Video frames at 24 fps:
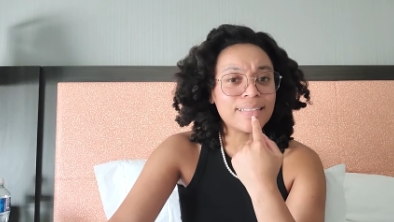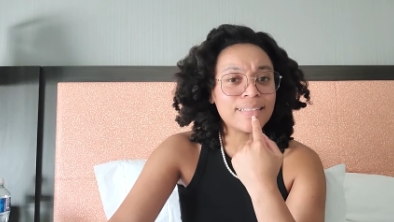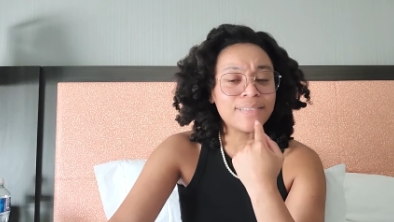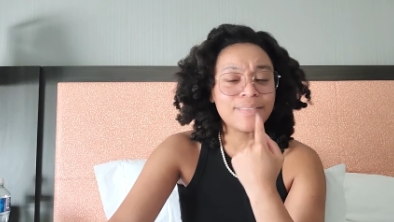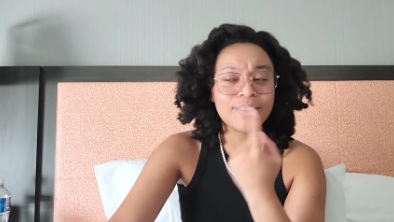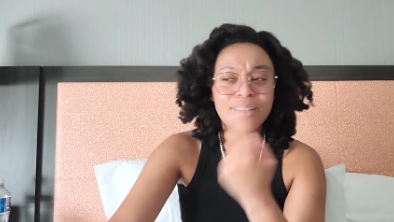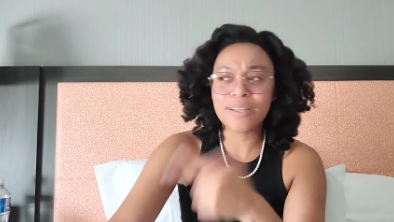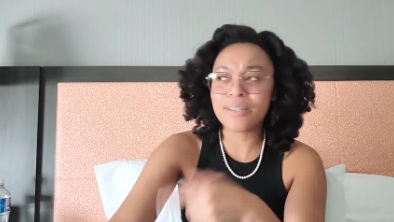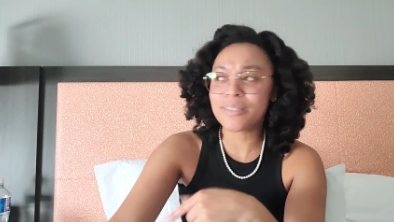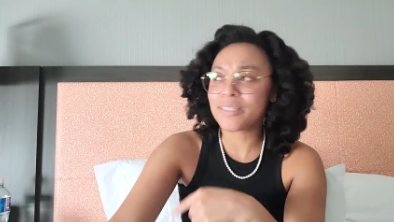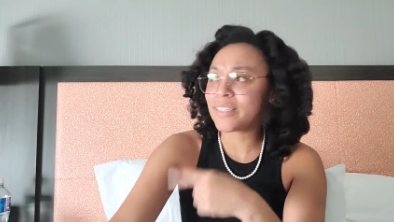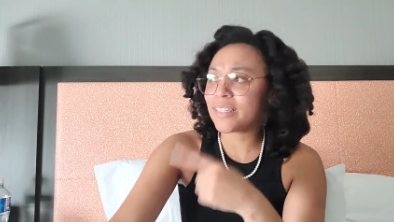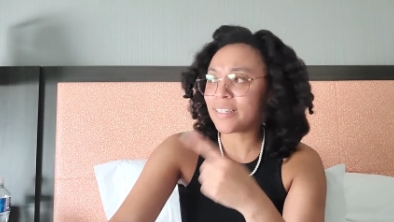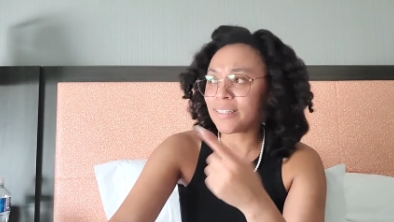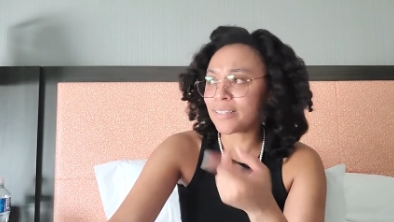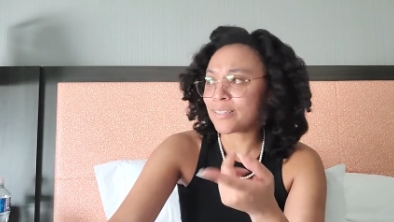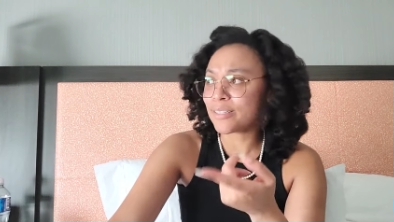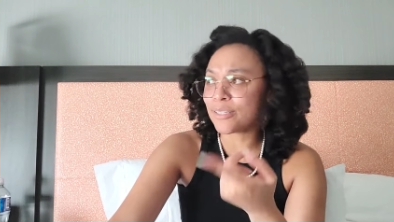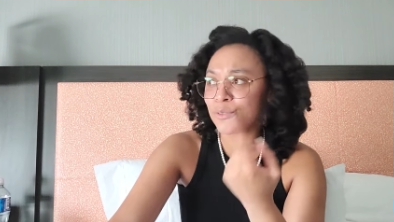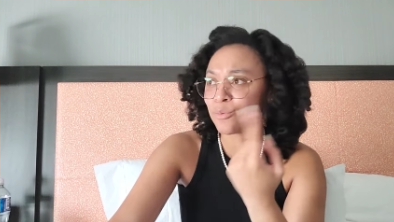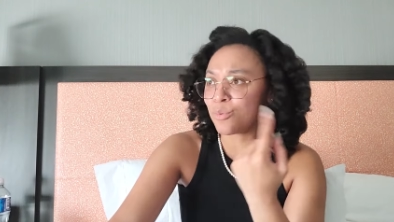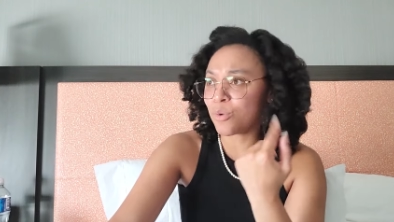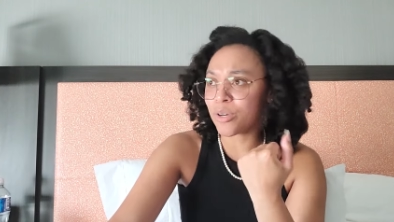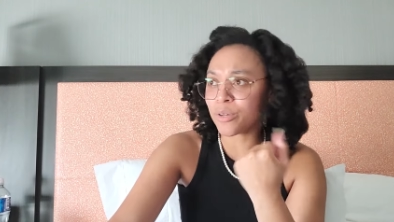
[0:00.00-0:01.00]
If y'all said
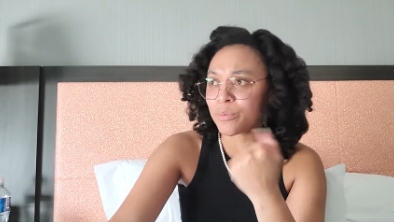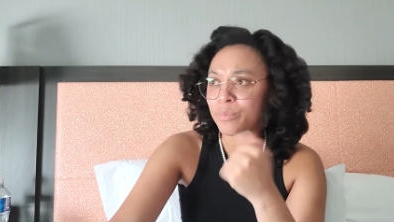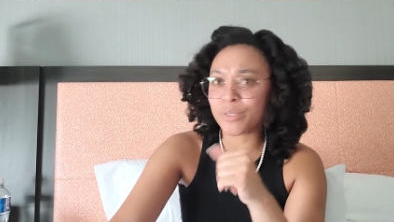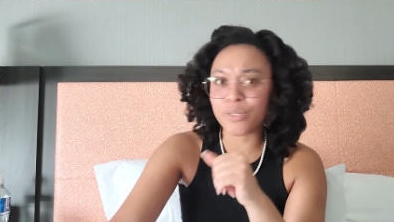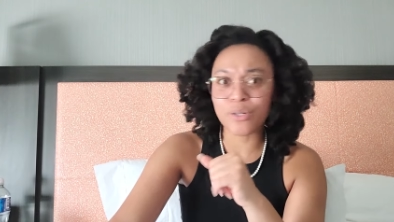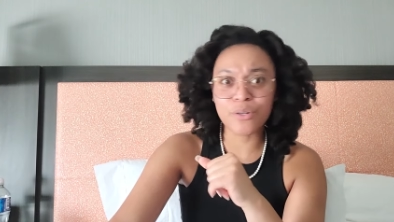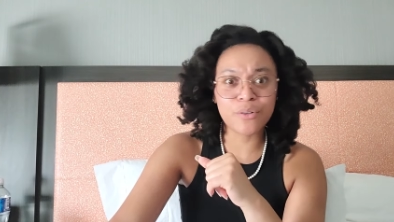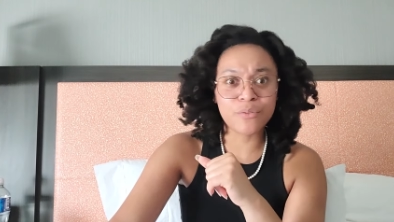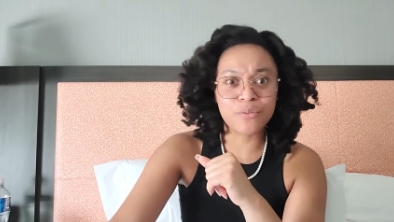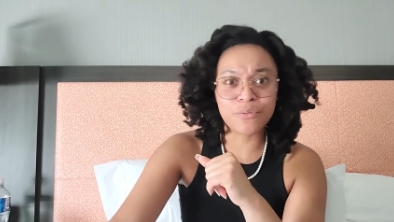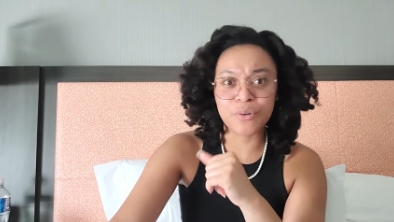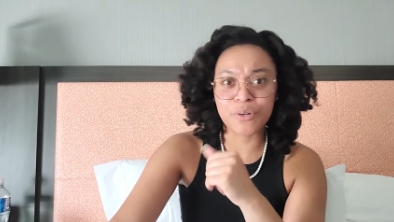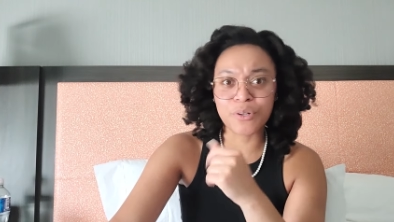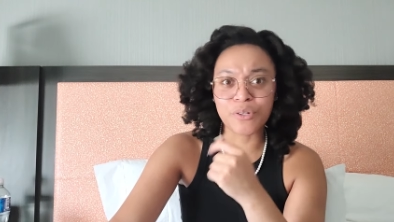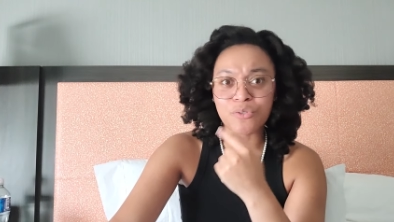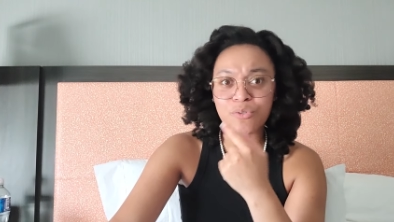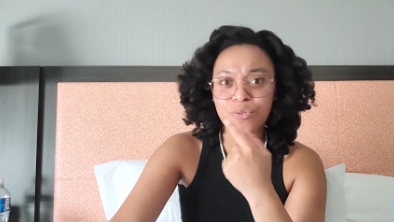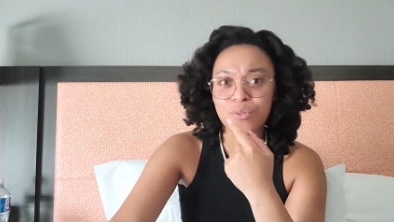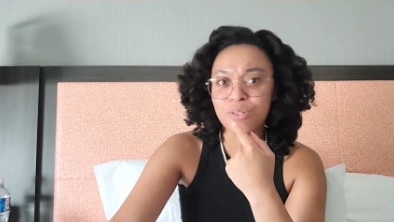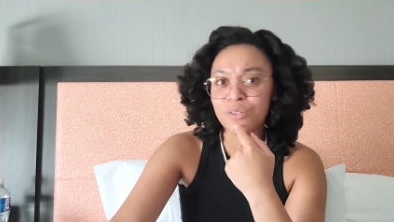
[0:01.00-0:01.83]
that this water been dirty for 100